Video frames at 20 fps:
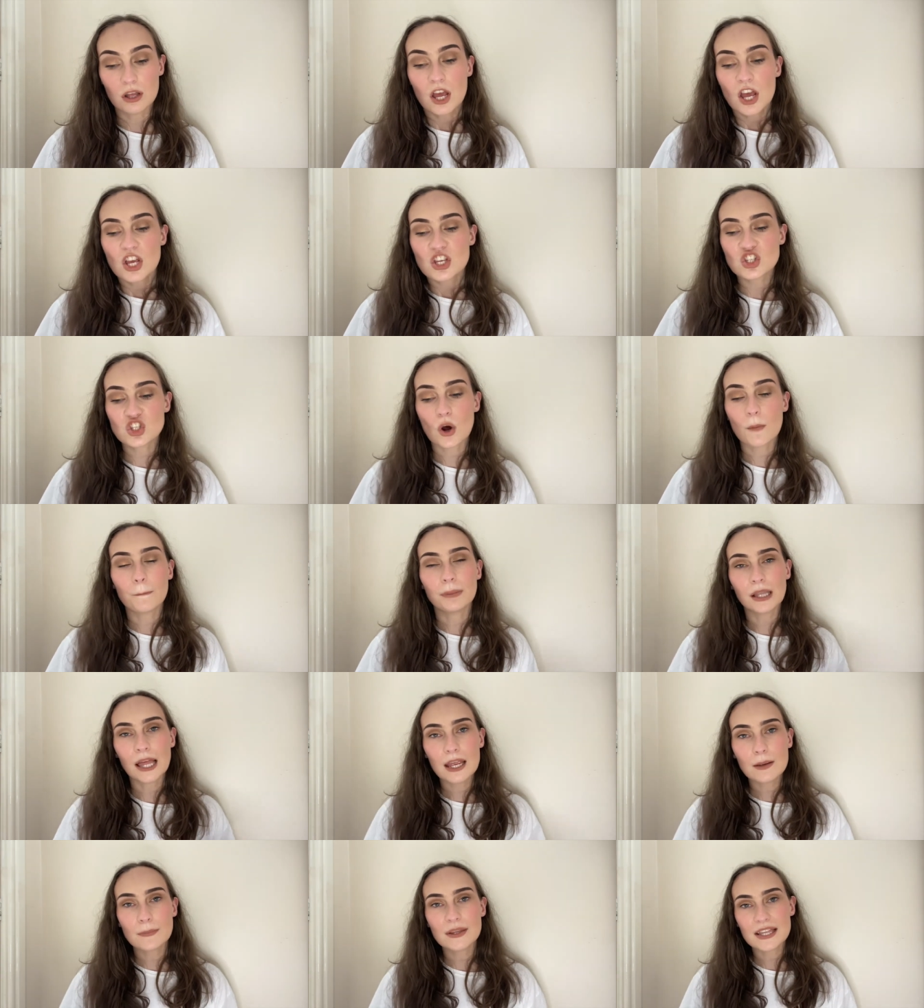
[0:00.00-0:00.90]
Stop
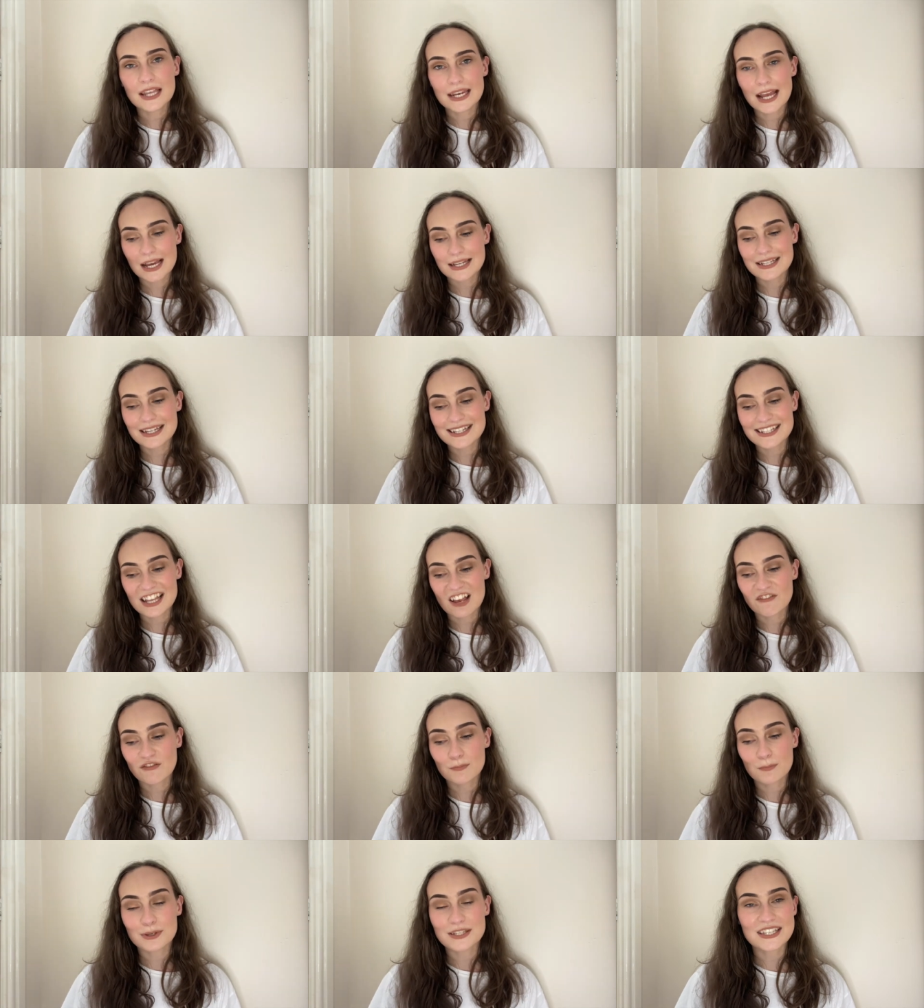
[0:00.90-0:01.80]
blaming the
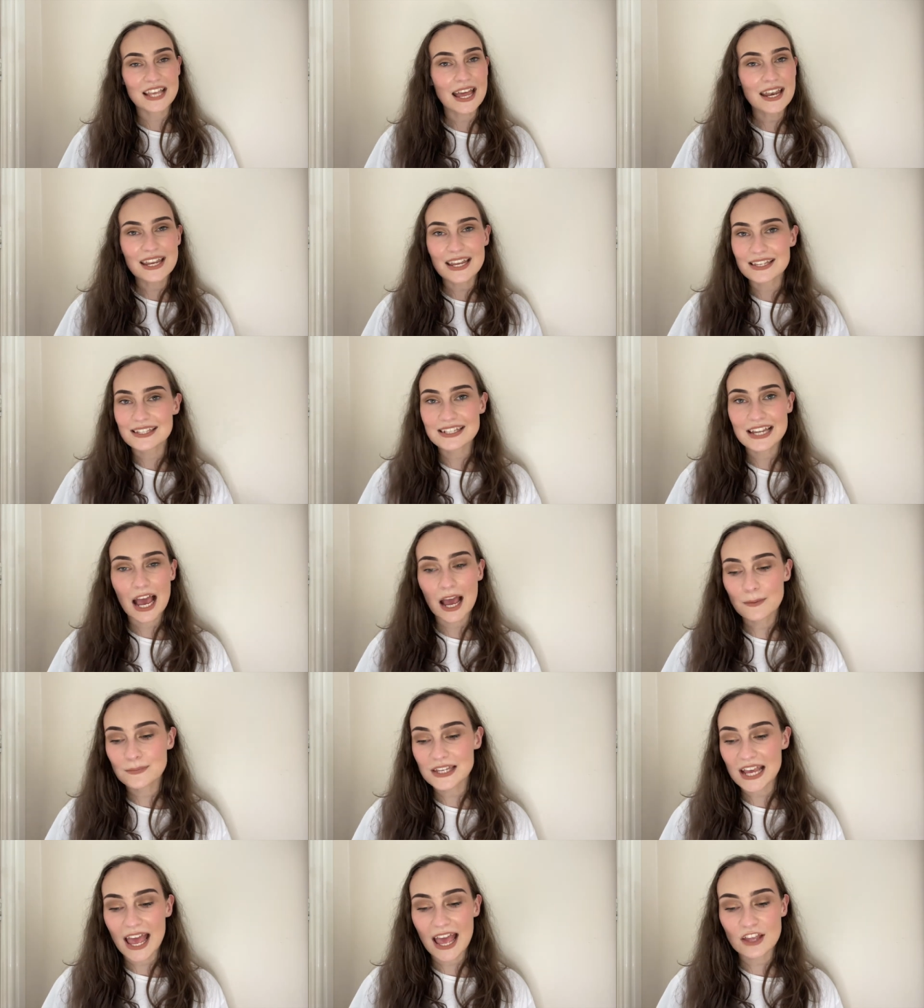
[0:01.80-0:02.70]
97%. It's time
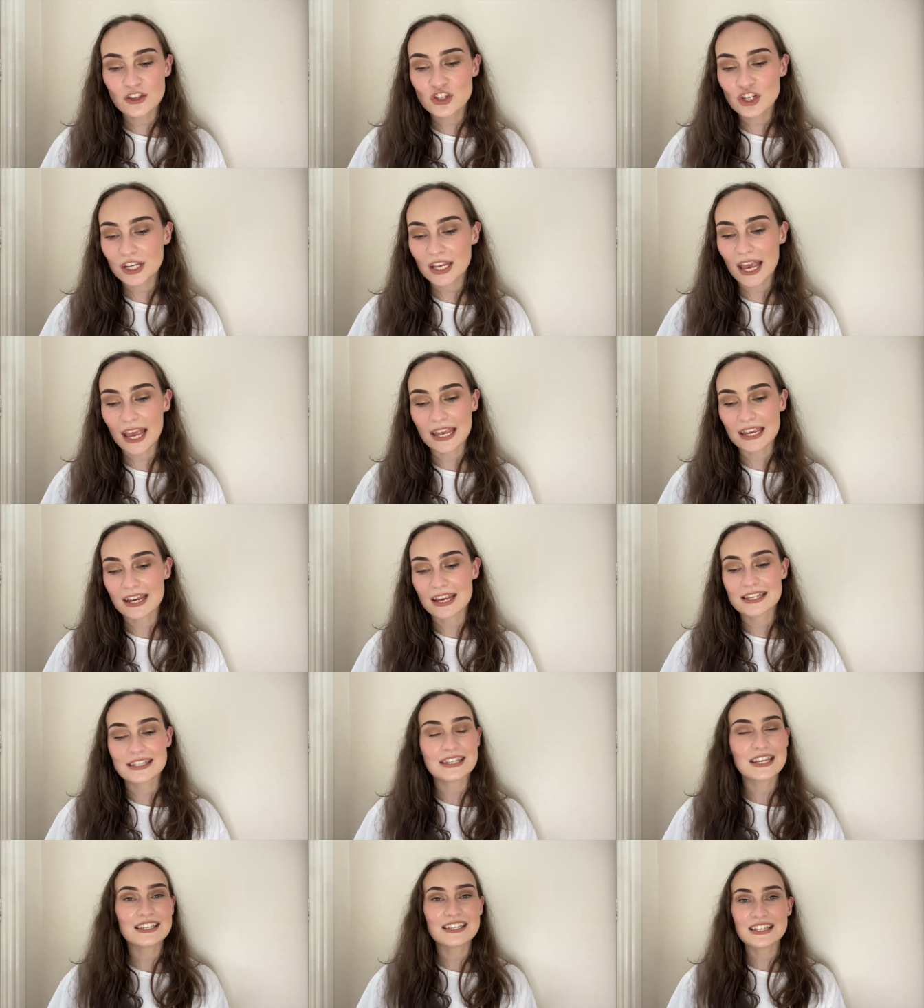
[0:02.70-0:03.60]
to educate, because
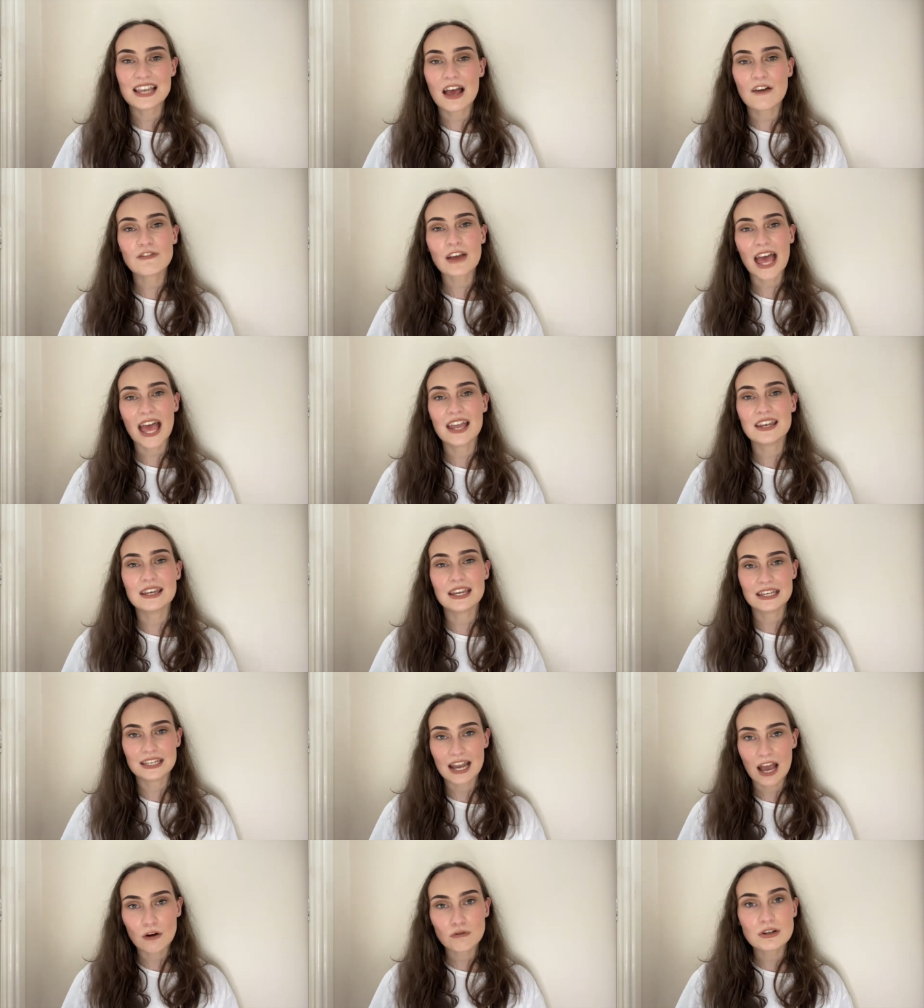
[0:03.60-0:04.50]
this never-ending
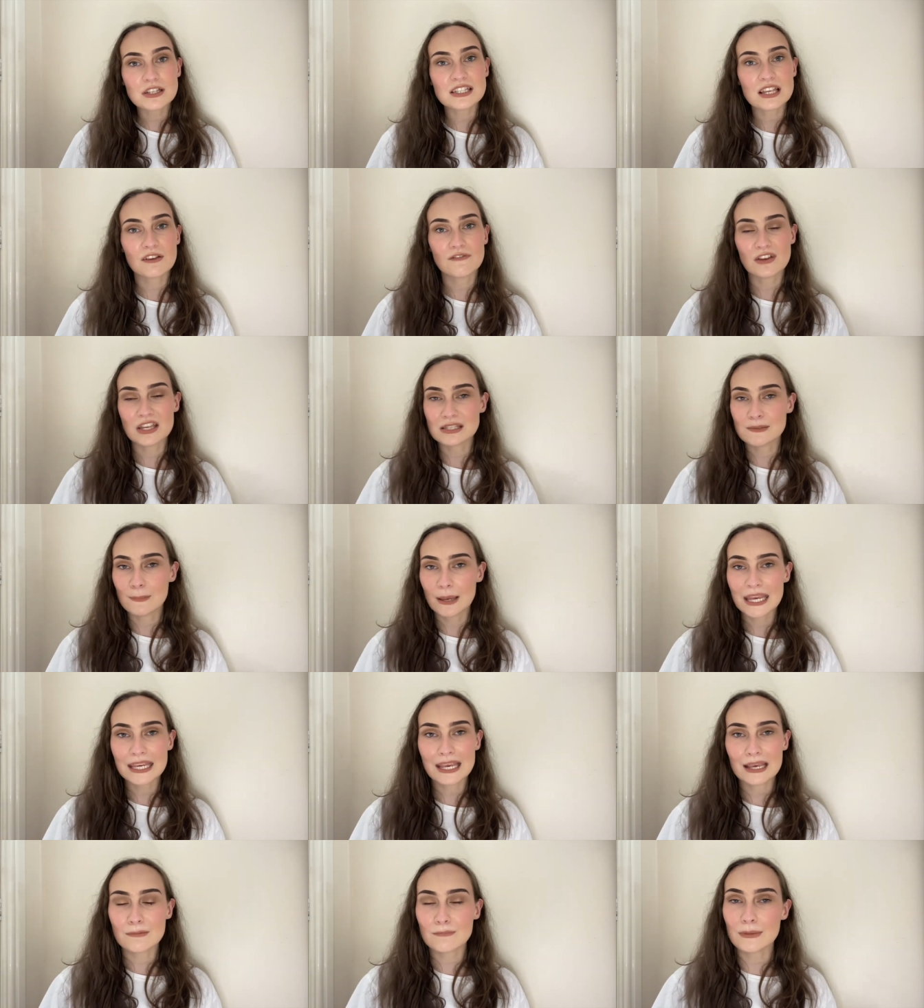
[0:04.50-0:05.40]
narrative is
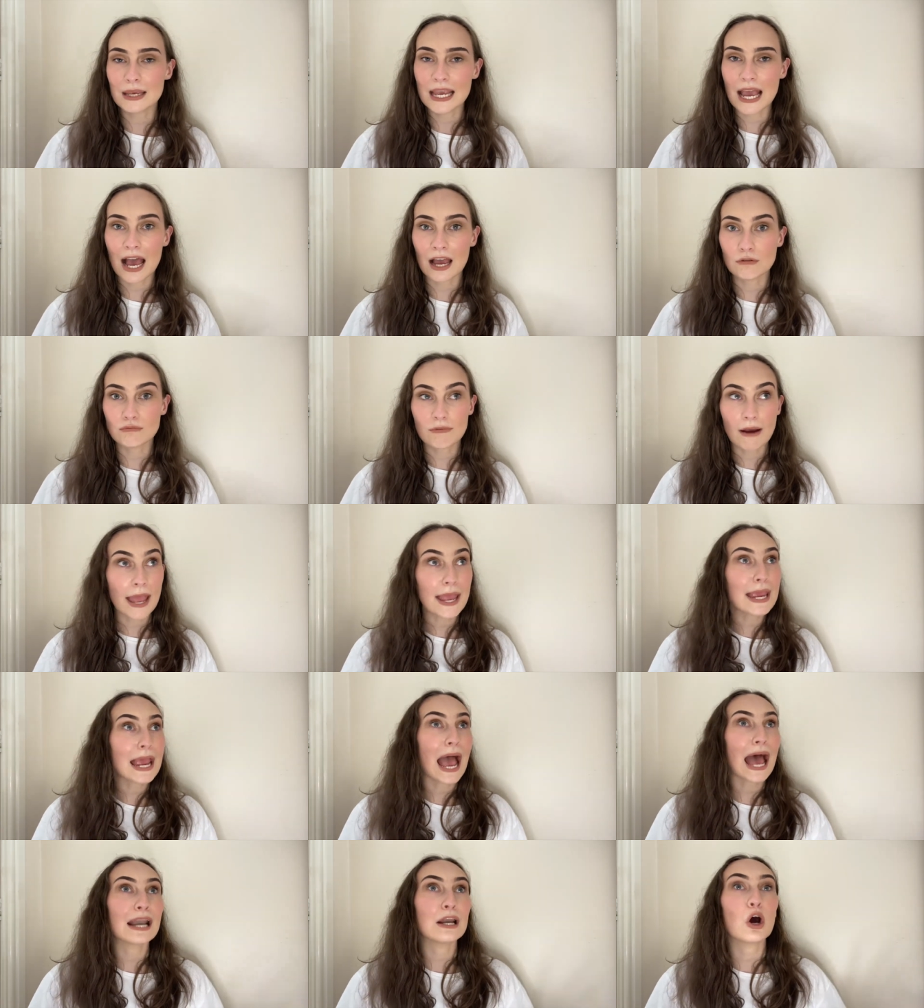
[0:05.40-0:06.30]
making me irate
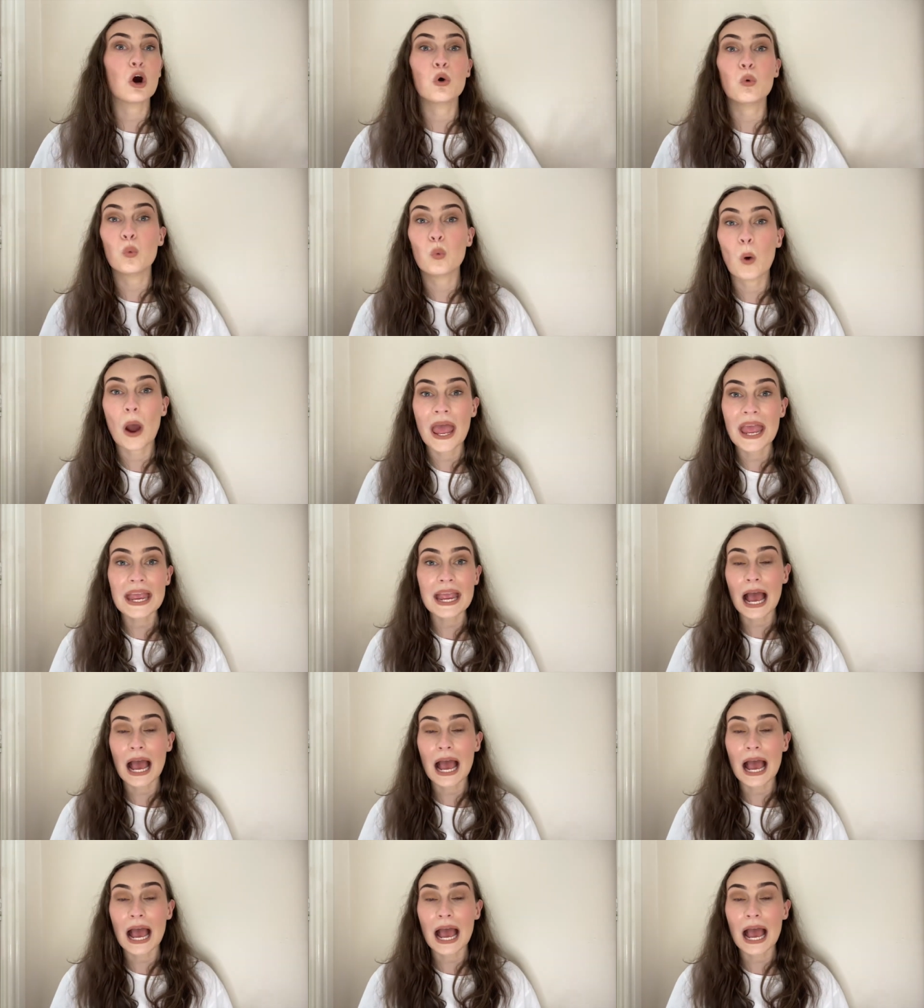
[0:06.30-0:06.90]
and away.